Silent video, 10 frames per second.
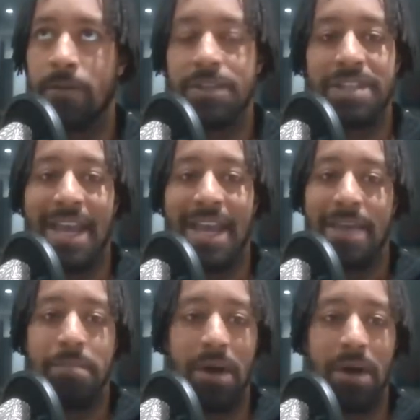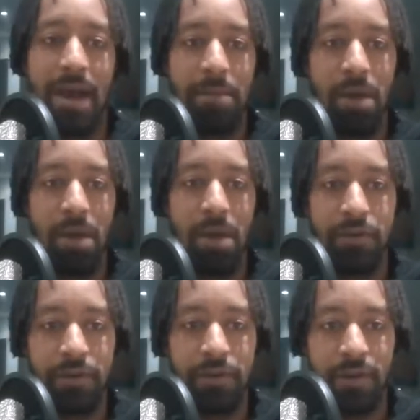standby
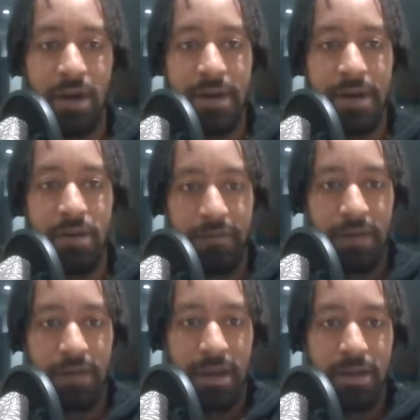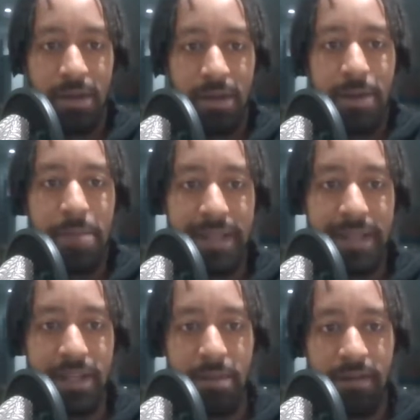mode, kind of doing
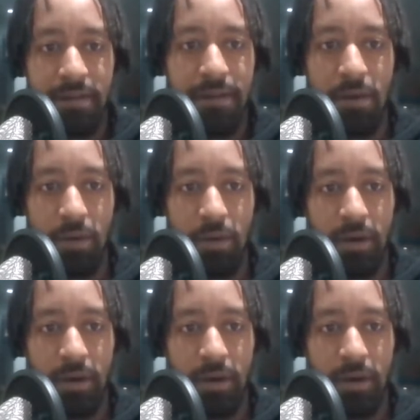bits in midfield.